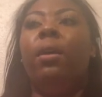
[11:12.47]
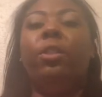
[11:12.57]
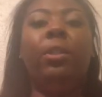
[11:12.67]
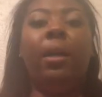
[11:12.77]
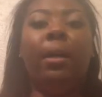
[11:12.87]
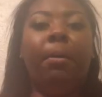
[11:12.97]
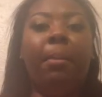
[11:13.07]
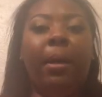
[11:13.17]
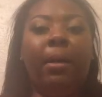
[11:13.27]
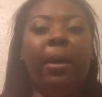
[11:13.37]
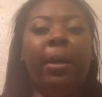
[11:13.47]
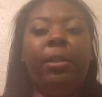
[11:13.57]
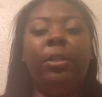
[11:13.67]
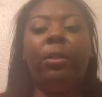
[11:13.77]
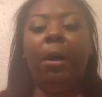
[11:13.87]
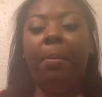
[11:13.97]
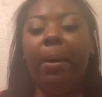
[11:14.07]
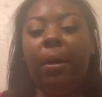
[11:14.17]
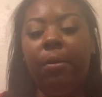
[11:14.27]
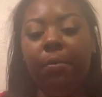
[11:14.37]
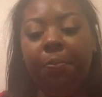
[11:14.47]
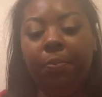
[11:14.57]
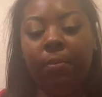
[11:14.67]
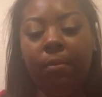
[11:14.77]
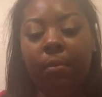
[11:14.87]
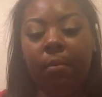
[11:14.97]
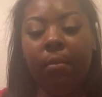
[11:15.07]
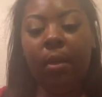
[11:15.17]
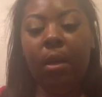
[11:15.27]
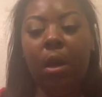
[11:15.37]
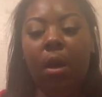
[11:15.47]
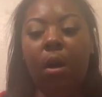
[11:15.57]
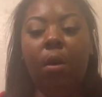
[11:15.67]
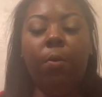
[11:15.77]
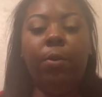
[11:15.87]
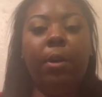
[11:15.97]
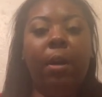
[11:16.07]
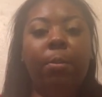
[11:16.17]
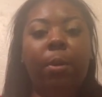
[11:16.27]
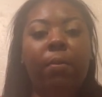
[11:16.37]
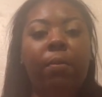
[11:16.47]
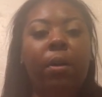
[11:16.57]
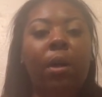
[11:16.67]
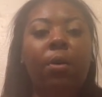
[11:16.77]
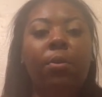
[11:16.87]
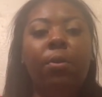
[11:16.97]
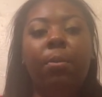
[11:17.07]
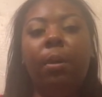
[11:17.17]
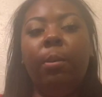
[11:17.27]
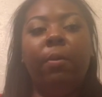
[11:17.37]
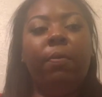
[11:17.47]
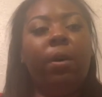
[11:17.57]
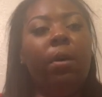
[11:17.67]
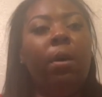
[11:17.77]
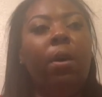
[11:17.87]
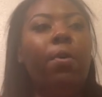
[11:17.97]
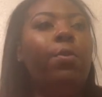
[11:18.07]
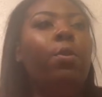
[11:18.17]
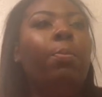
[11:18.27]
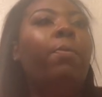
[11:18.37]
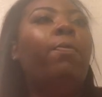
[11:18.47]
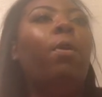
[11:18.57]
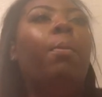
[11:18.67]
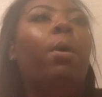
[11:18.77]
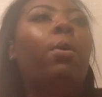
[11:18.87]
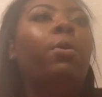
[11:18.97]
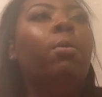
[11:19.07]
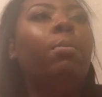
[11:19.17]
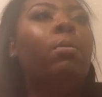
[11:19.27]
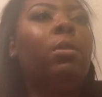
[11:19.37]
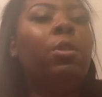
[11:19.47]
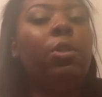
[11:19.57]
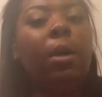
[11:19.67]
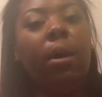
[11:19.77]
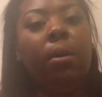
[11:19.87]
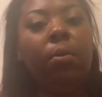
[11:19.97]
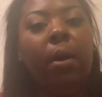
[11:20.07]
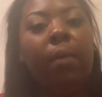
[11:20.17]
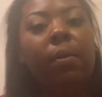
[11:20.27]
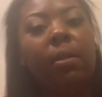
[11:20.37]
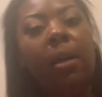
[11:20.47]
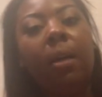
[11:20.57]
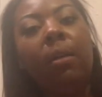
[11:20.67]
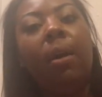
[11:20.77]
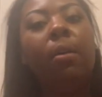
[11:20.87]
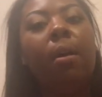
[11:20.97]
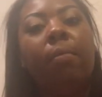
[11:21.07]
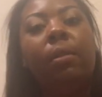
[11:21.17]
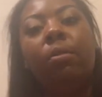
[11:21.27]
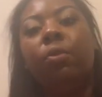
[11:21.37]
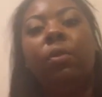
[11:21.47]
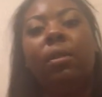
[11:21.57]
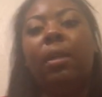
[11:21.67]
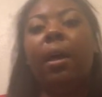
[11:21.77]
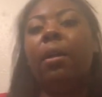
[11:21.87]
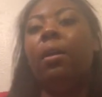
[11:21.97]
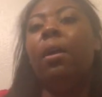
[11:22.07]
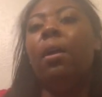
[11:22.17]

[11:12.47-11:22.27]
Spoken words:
she got a lot of backlash about, oh, well, you got a boyfriend. Oh, you're a public figure. Oh, you're a performer. Oh, you're a musician. How do you have anxiety? How do you have social anxiety?